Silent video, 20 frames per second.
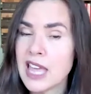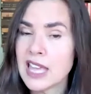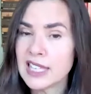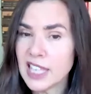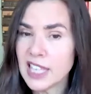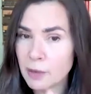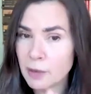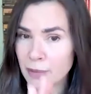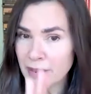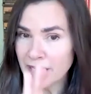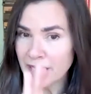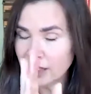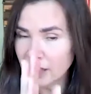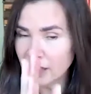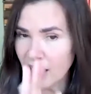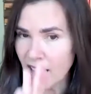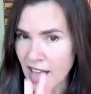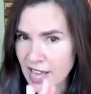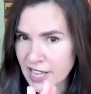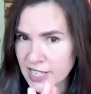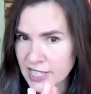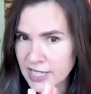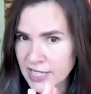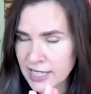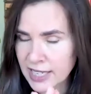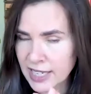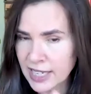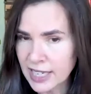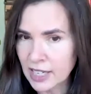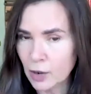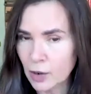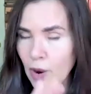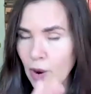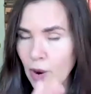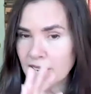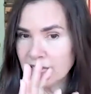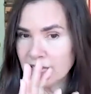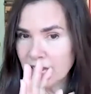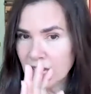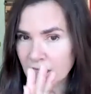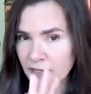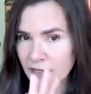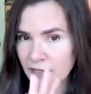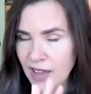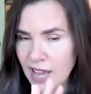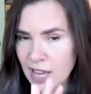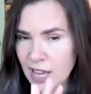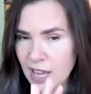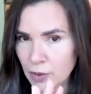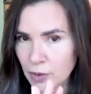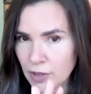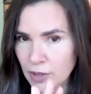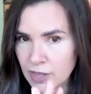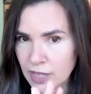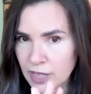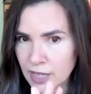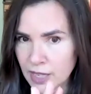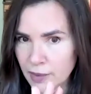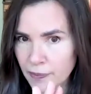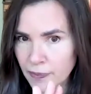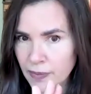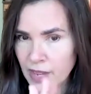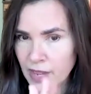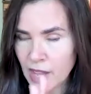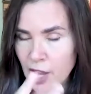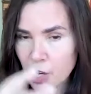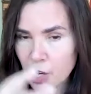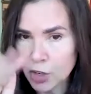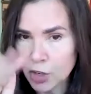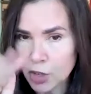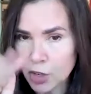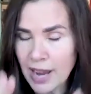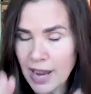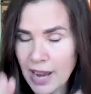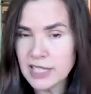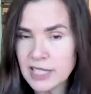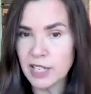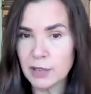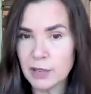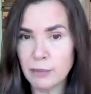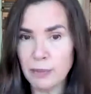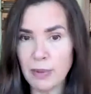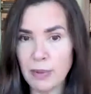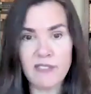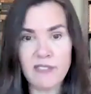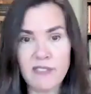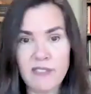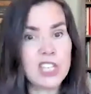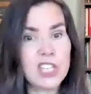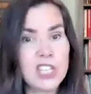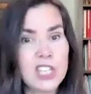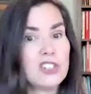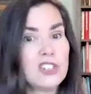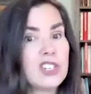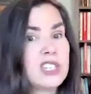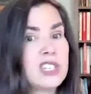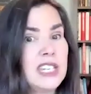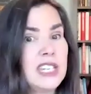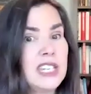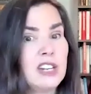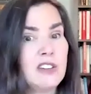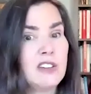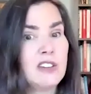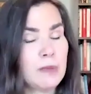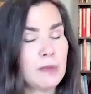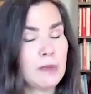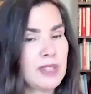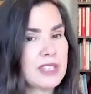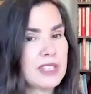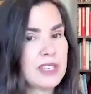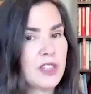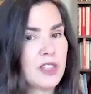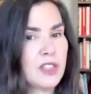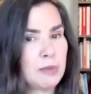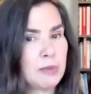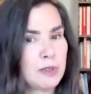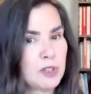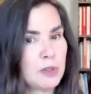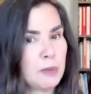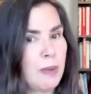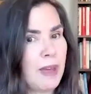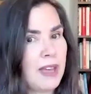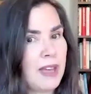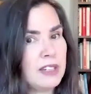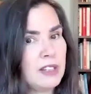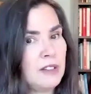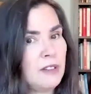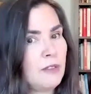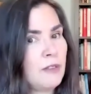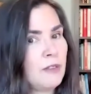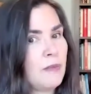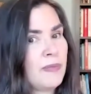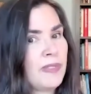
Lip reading: Instead of being lost in it or identified with it, you're rising above it and you're seeing it from this other perspective.